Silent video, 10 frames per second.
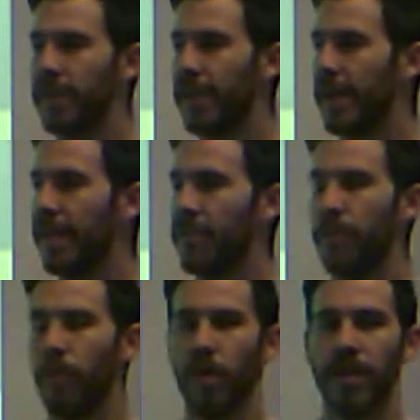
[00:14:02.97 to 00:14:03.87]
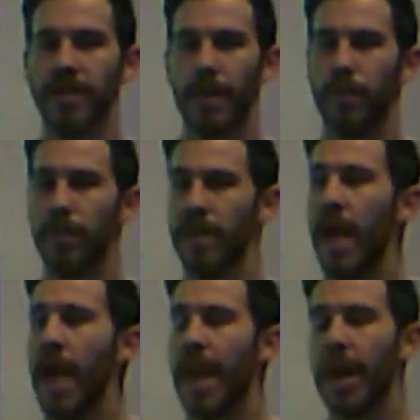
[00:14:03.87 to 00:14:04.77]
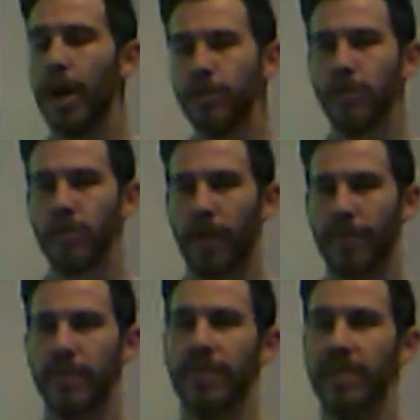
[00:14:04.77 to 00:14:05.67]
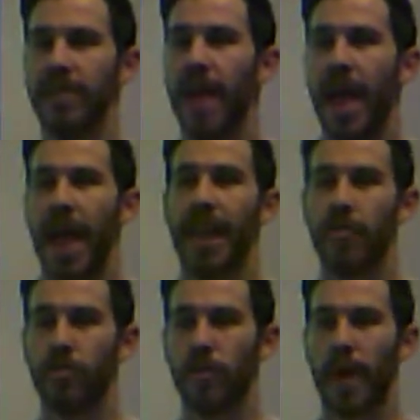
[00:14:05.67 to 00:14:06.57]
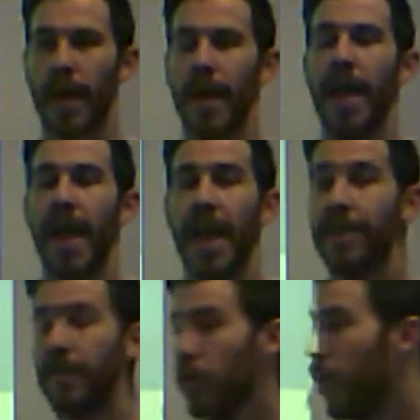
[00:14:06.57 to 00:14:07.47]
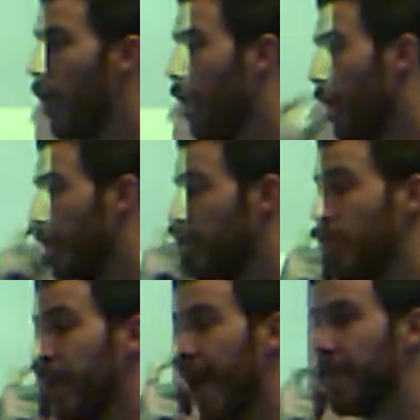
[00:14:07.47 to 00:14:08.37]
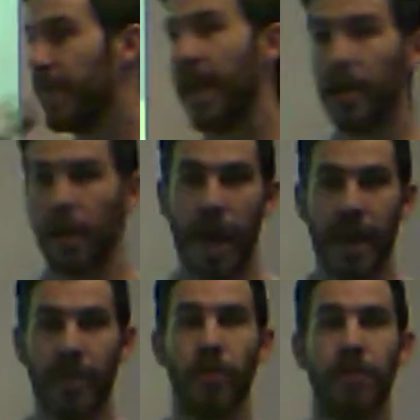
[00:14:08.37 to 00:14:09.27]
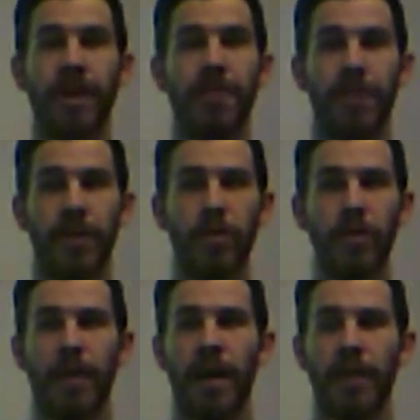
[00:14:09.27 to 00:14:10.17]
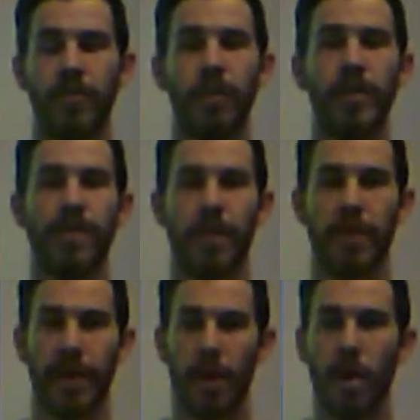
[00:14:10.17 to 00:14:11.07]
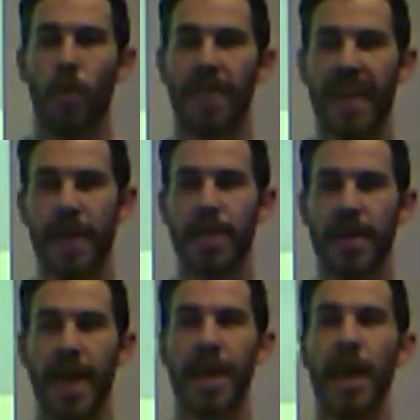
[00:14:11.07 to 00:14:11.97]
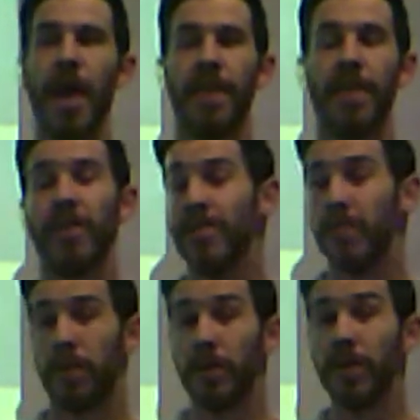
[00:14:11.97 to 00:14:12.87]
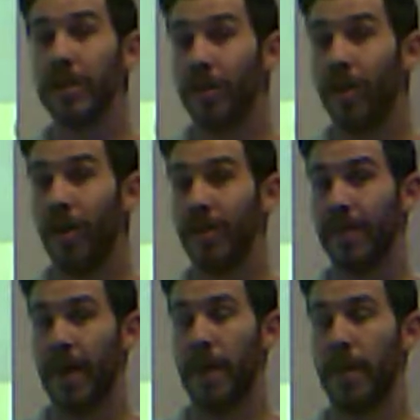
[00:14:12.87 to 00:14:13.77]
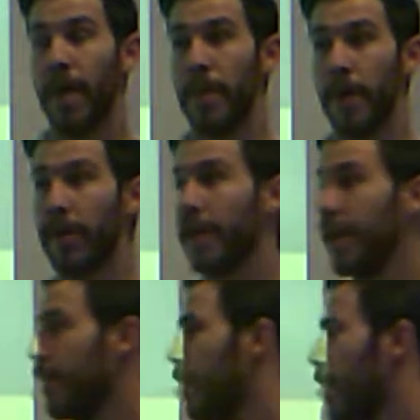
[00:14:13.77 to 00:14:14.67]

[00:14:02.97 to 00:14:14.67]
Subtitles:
It gives you more examples. It helps you with references, and it's great. If you are doing APA a lot, if you're in a field of doing something with APA, then there's a book called American